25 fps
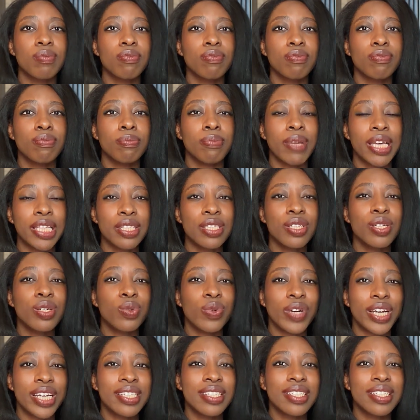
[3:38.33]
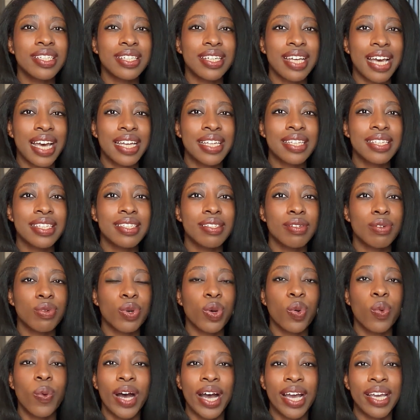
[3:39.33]
mental rest does
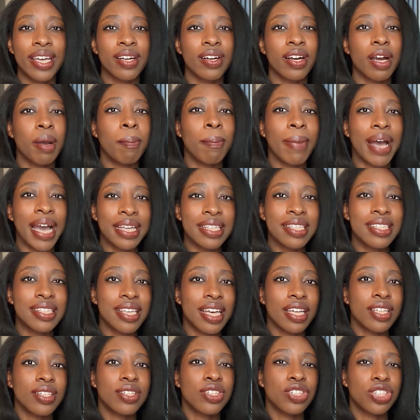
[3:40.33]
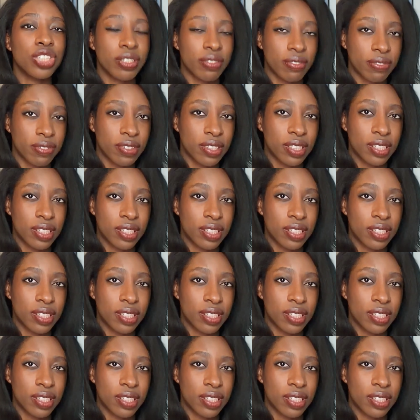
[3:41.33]
require a mindset shift.